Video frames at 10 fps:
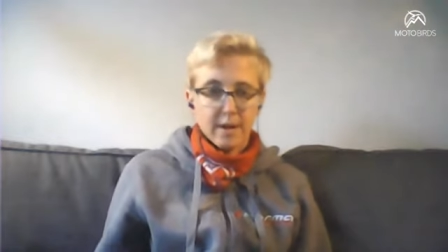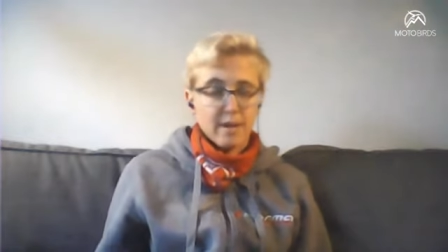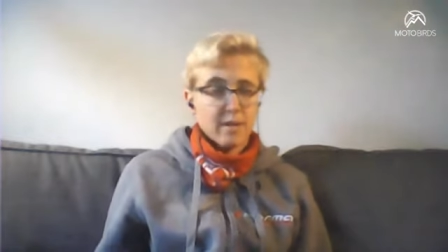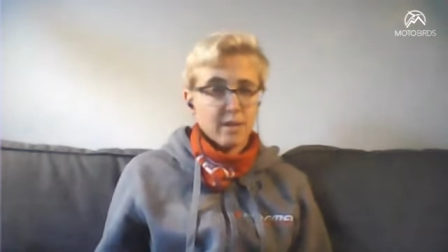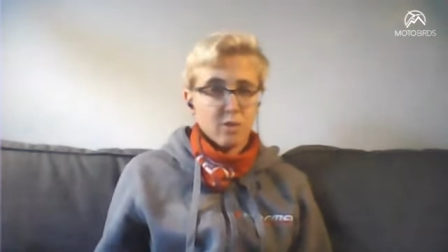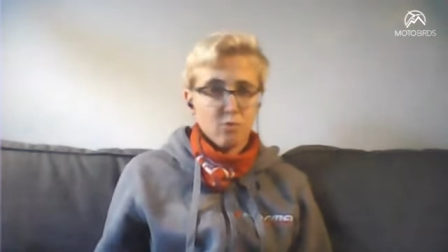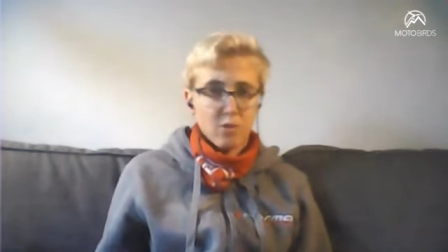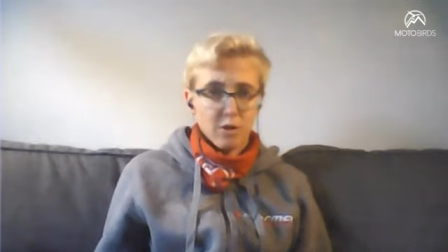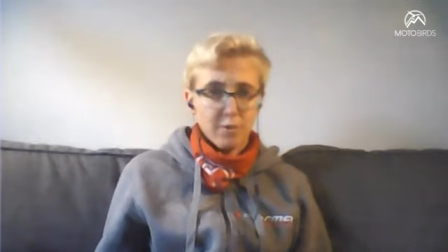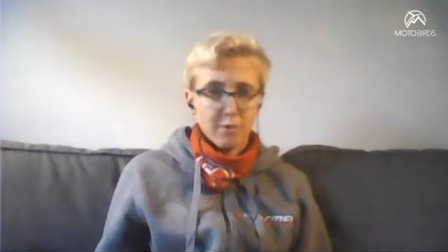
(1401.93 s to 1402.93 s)
is it
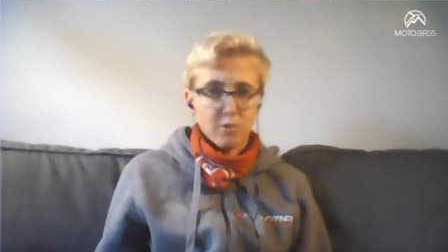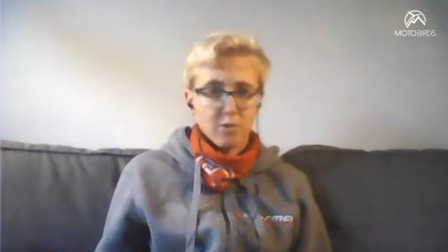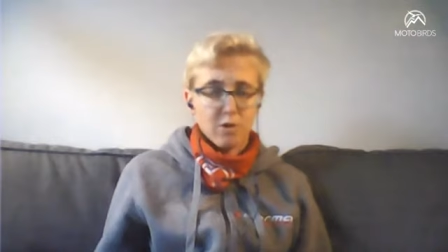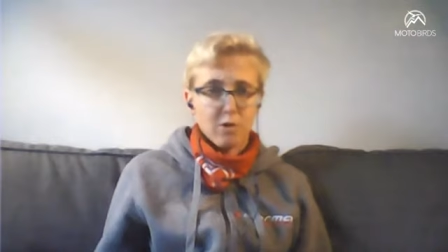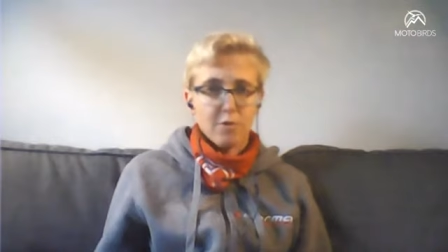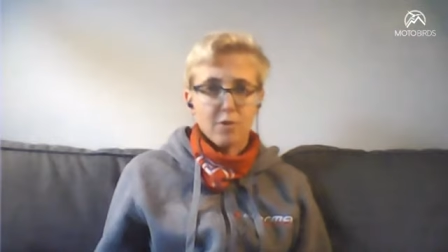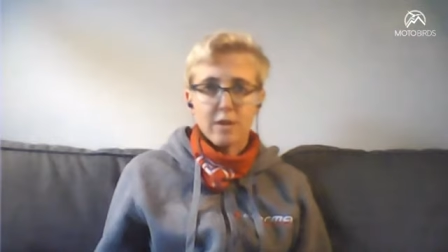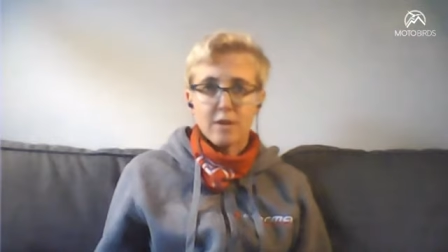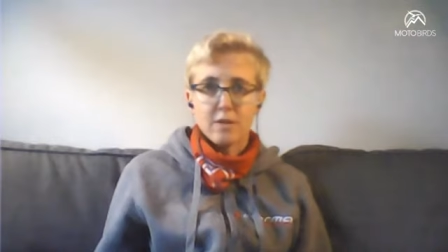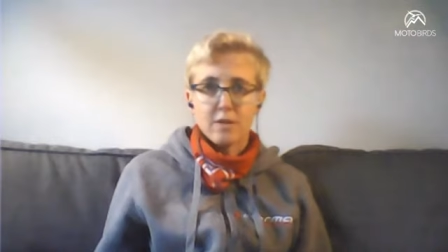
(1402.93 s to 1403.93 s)
worth to go a few
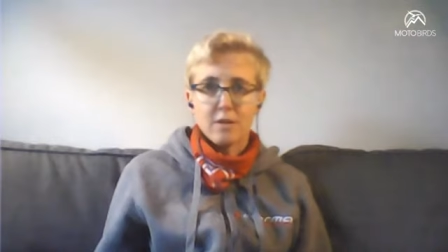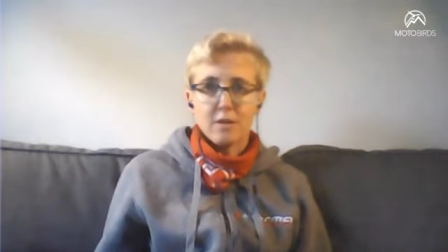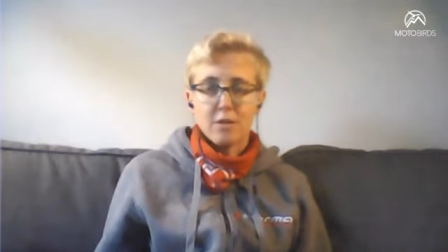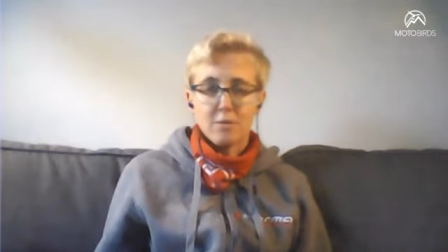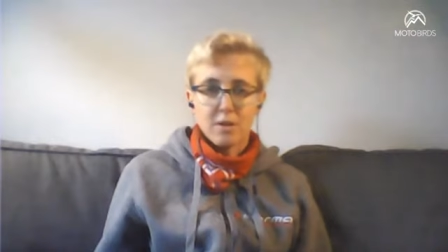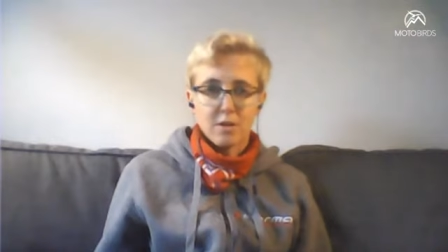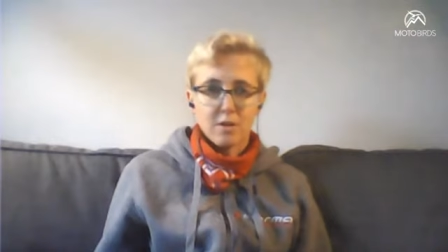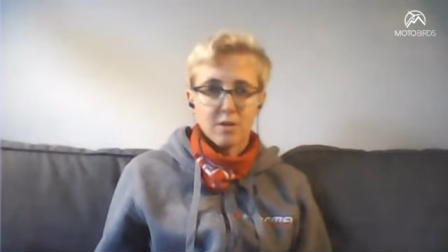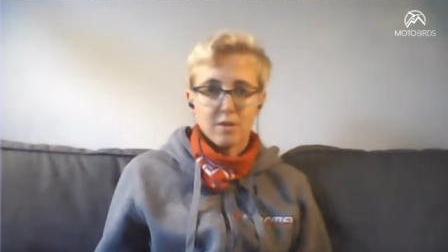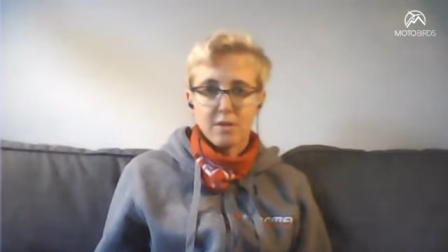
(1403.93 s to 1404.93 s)
thousand
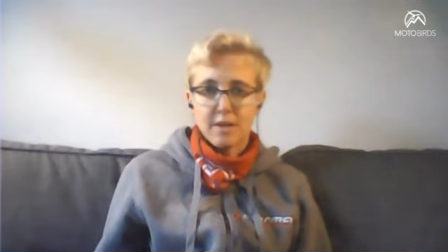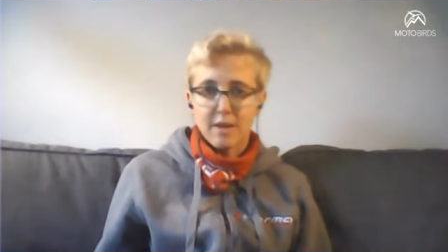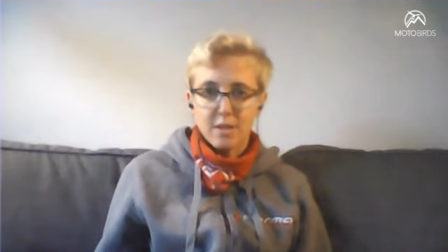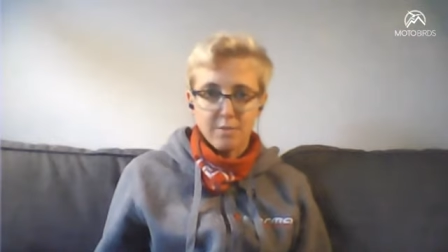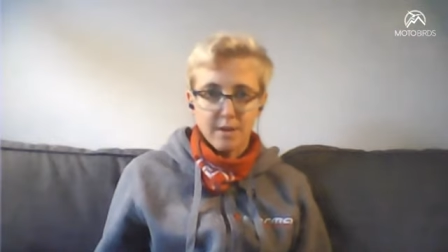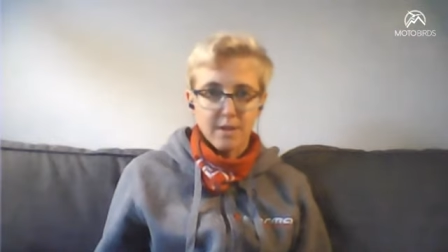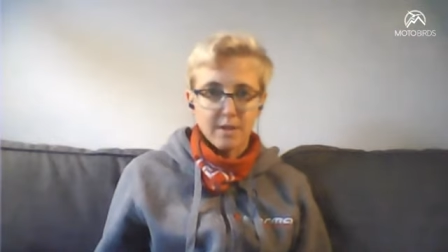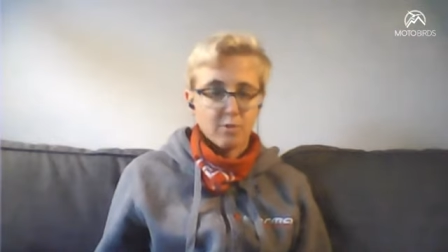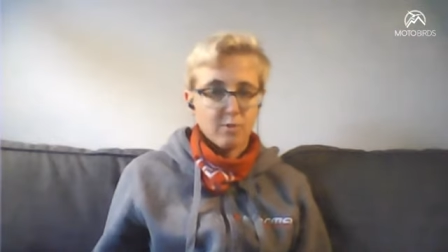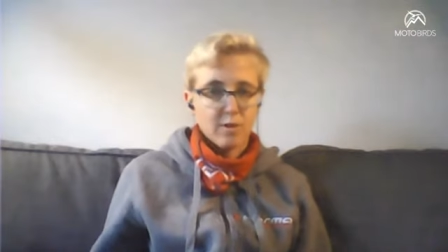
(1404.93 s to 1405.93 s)
kilometers on the
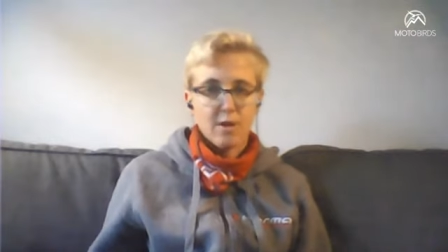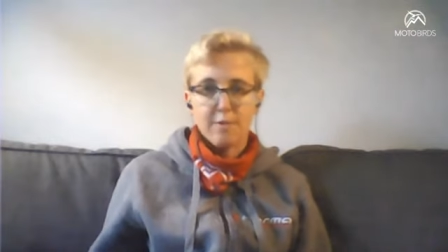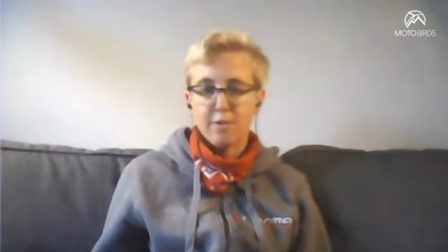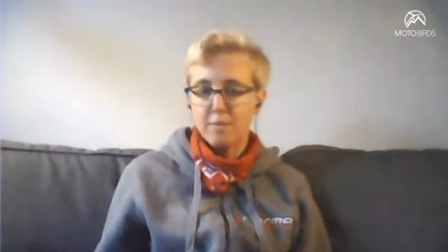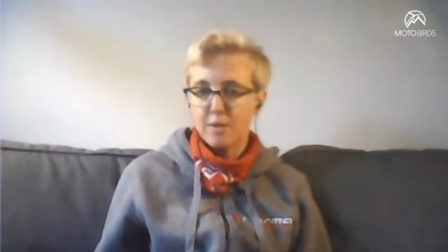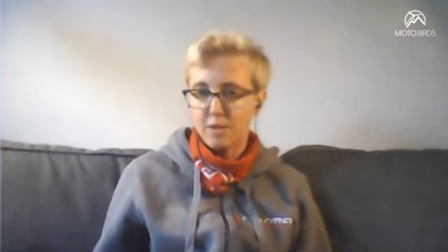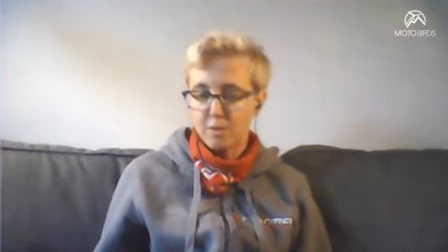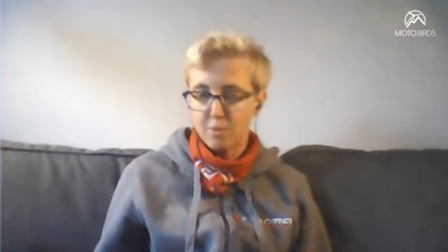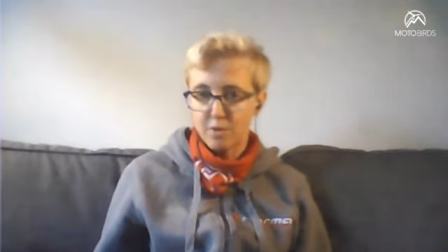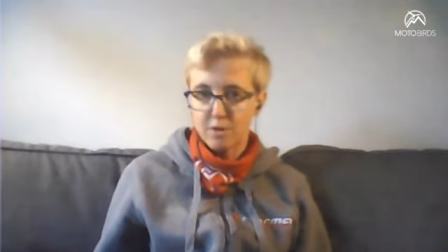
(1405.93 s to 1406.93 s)
asphalt when you have
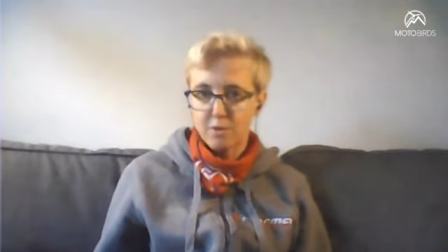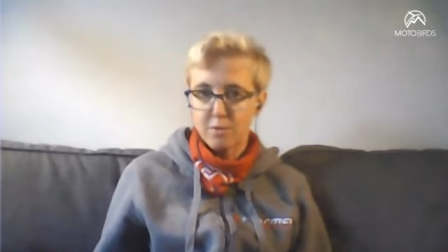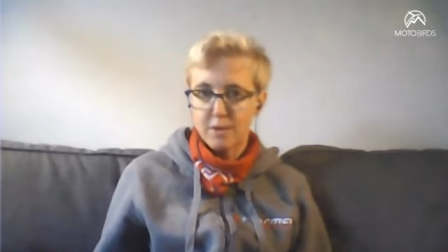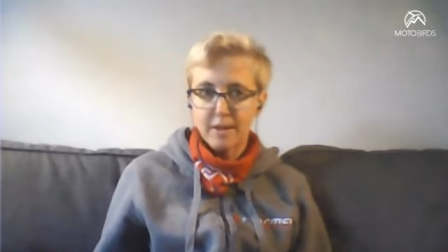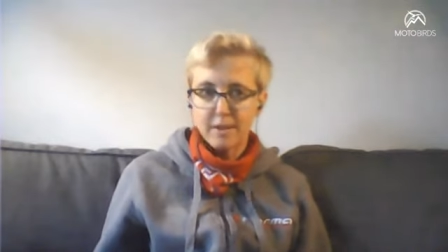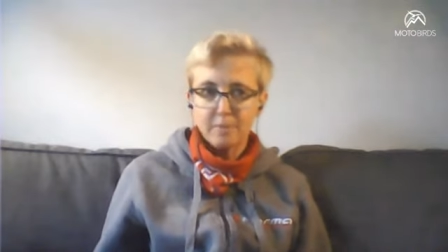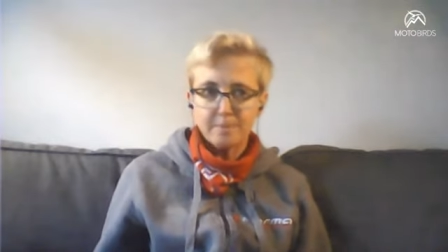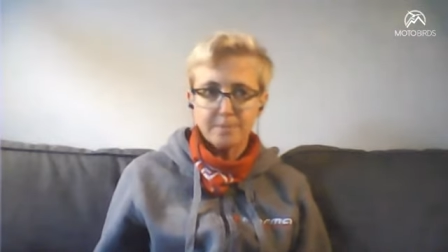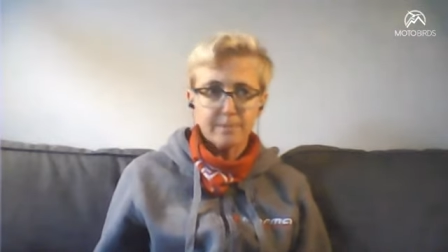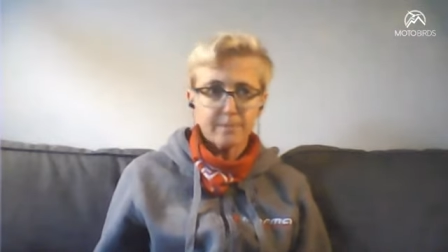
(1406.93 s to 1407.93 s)
limited period of
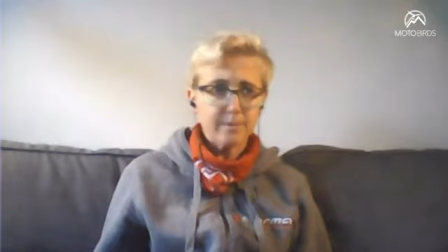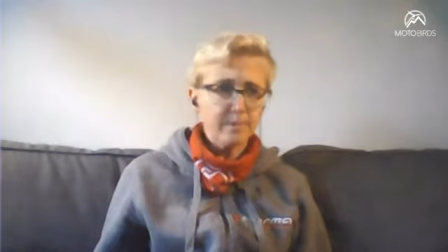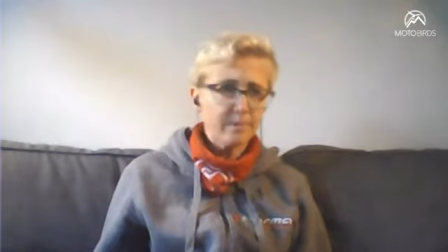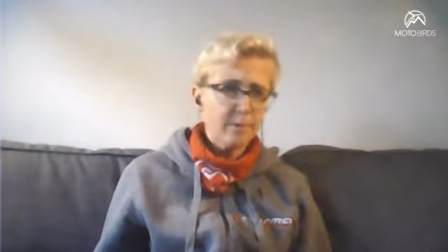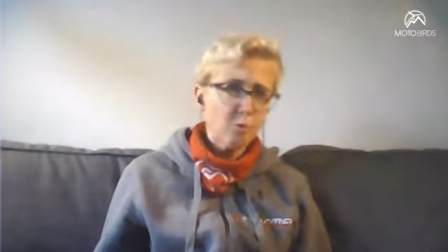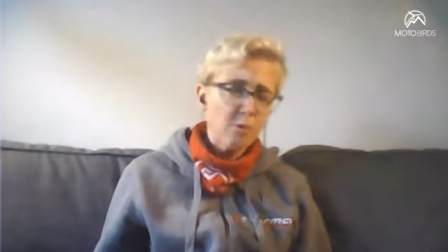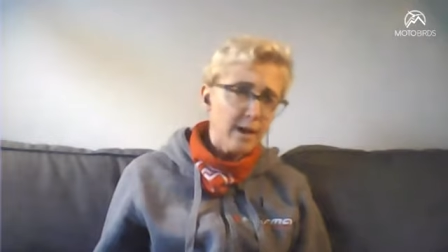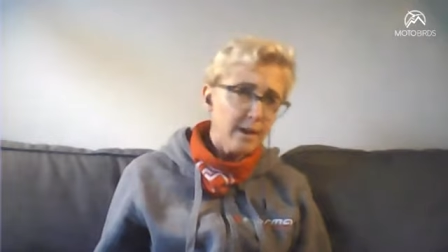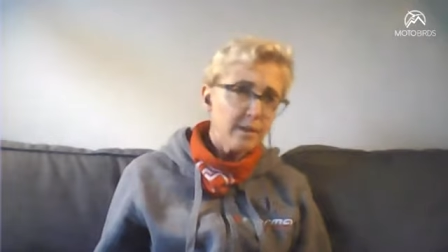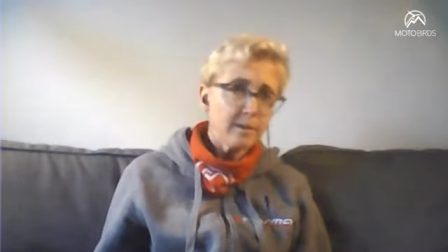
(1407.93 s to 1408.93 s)
time
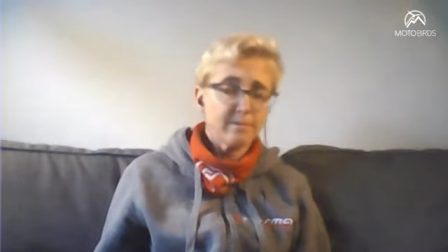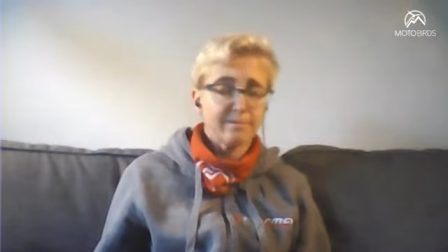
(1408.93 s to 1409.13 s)
well